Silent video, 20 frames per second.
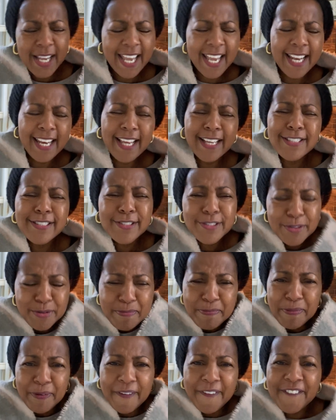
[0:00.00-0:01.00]
and a
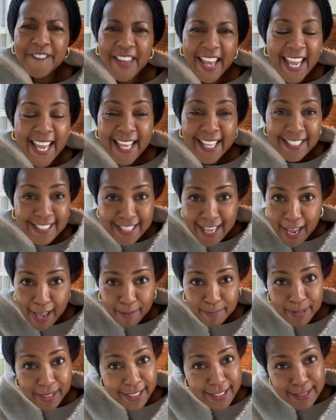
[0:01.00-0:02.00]
super
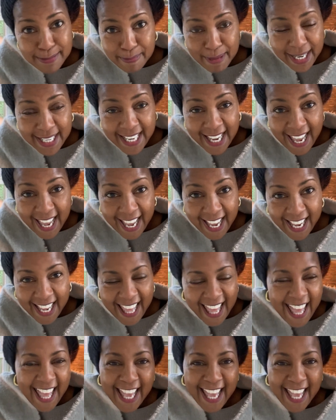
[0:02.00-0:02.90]
fantabulous Monday